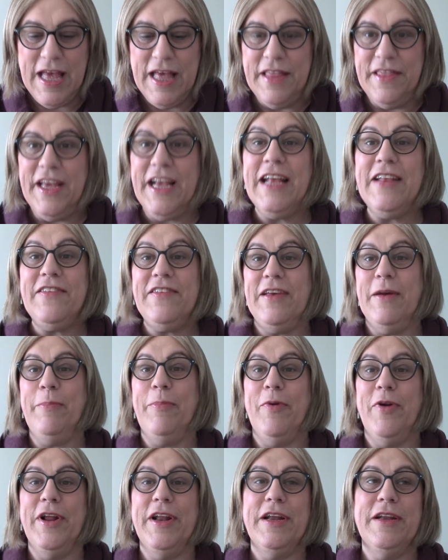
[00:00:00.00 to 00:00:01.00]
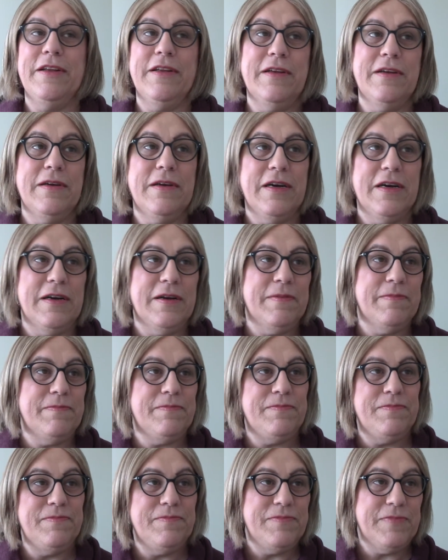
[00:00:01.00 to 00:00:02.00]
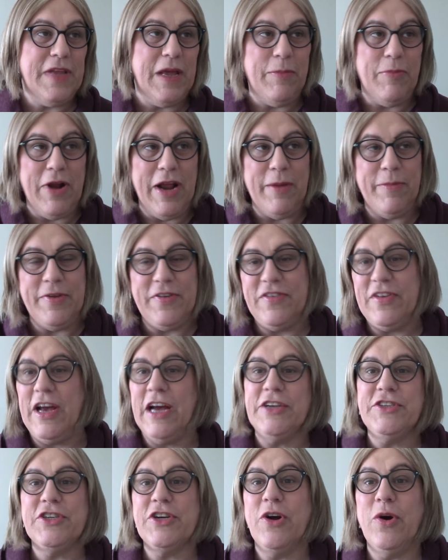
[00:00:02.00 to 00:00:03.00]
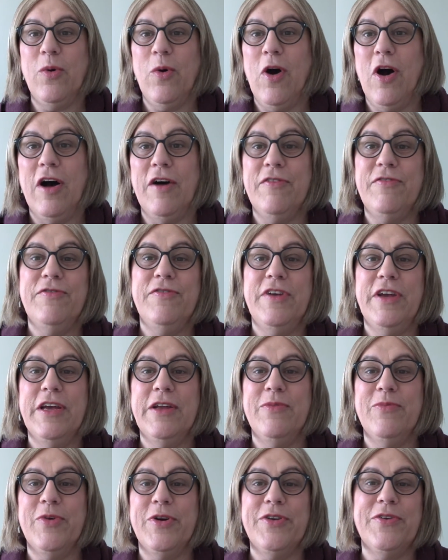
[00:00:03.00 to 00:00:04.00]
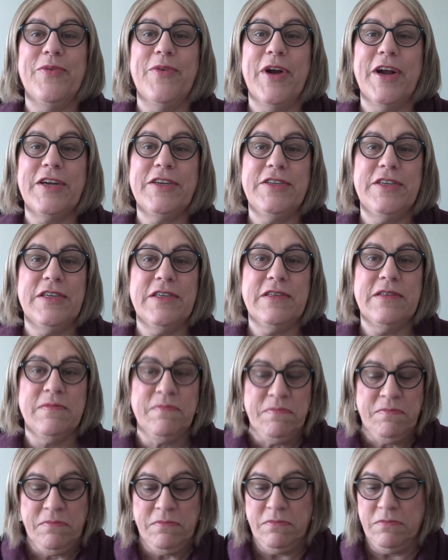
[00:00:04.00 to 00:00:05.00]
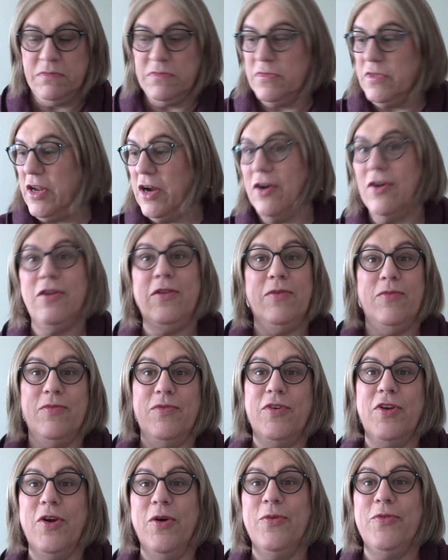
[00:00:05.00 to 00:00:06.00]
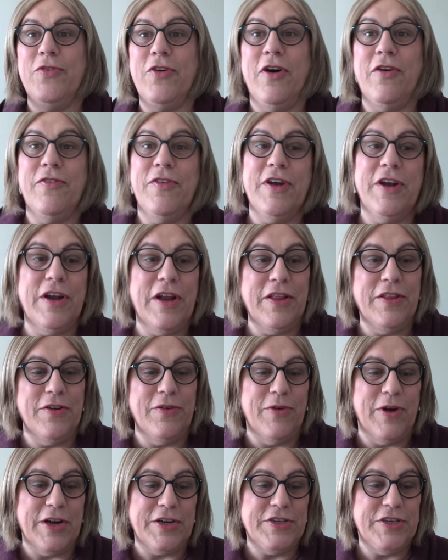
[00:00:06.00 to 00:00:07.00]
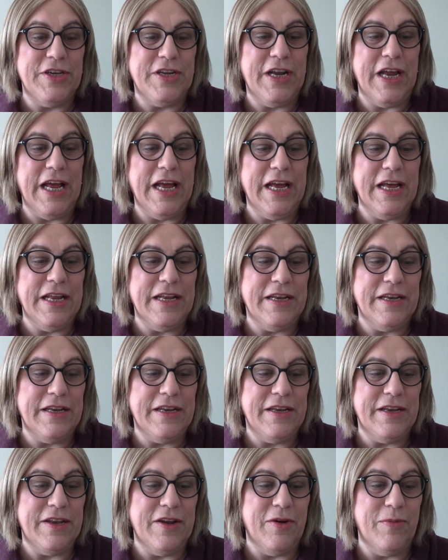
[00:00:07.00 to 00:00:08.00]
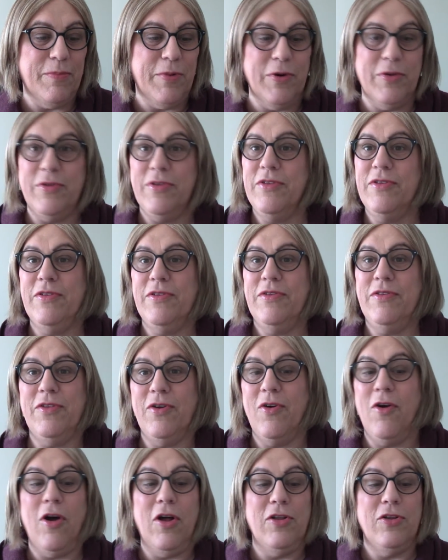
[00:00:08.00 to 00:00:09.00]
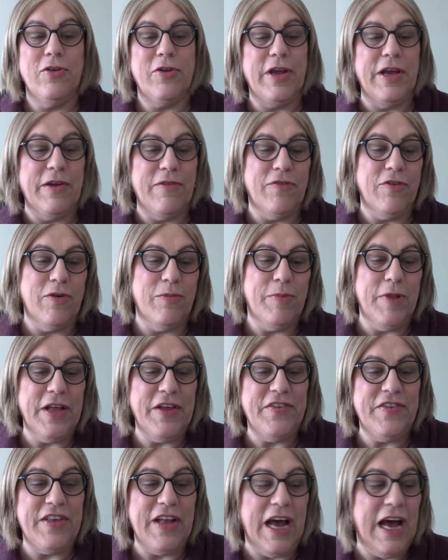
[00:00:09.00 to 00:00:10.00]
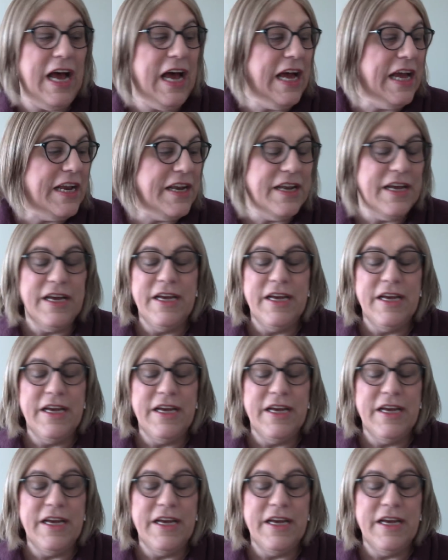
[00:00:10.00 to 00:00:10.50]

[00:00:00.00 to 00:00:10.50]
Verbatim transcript: they get separated. Um, Abraham and Sasha go off in one direction. Daryl goes off in another direction, and they're both they're all looking for a place to hide.